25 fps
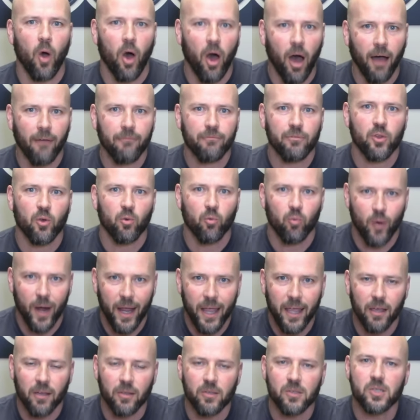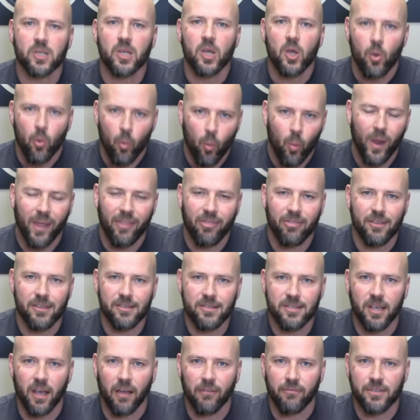off the rails with
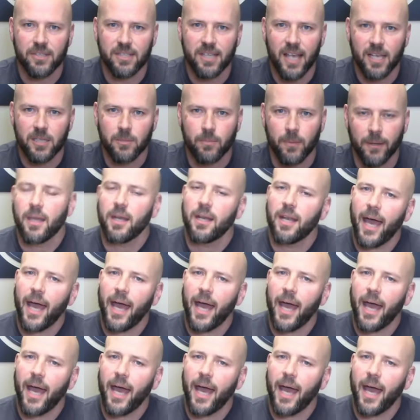this self-assessment.